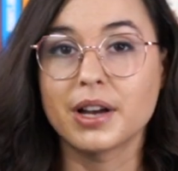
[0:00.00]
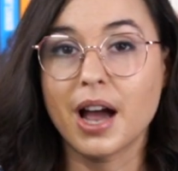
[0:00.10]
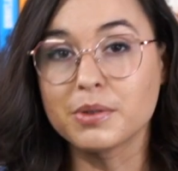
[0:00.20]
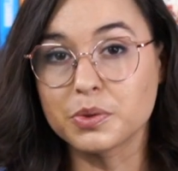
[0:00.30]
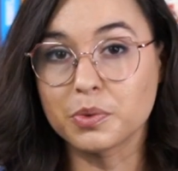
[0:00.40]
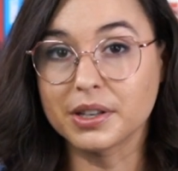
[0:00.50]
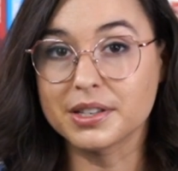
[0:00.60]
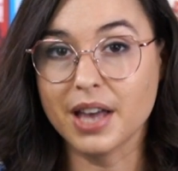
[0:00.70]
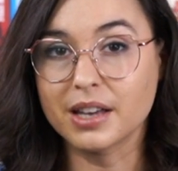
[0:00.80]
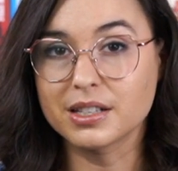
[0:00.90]
I was really
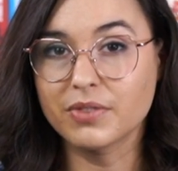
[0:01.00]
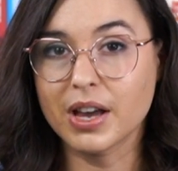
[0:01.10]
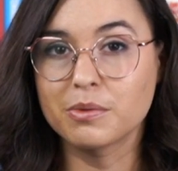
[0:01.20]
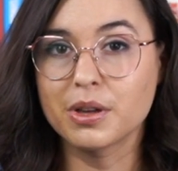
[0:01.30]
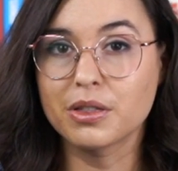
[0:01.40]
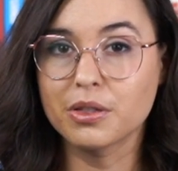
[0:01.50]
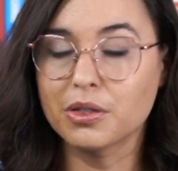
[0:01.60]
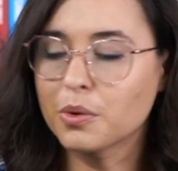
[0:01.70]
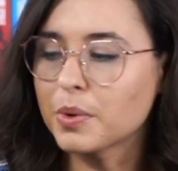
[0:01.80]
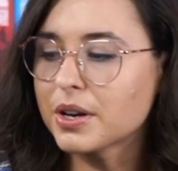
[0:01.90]
satisfied with
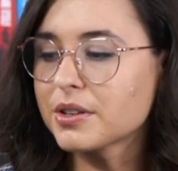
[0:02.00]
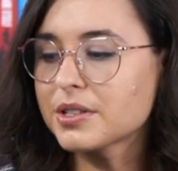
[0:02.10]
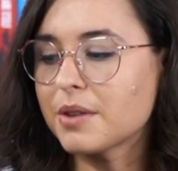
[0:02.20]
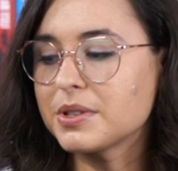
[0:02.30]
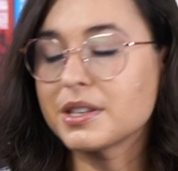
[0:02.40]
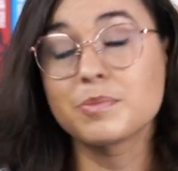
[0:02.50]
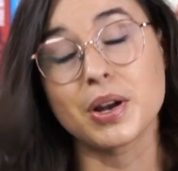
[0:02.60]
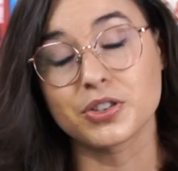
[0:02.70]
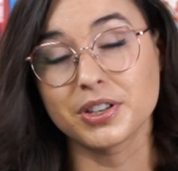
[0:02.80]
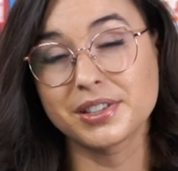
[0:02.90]
The Winners. I was
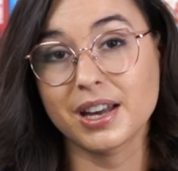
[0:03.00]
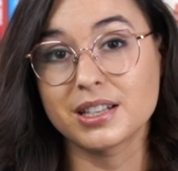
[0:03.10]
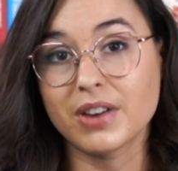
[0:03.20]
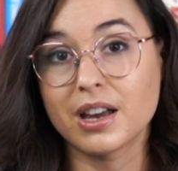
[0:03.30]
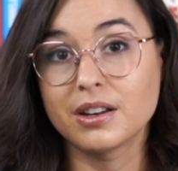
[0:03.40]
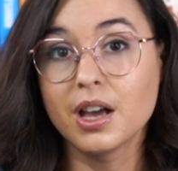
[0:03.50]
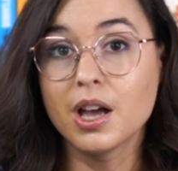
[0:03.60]
especially satisfied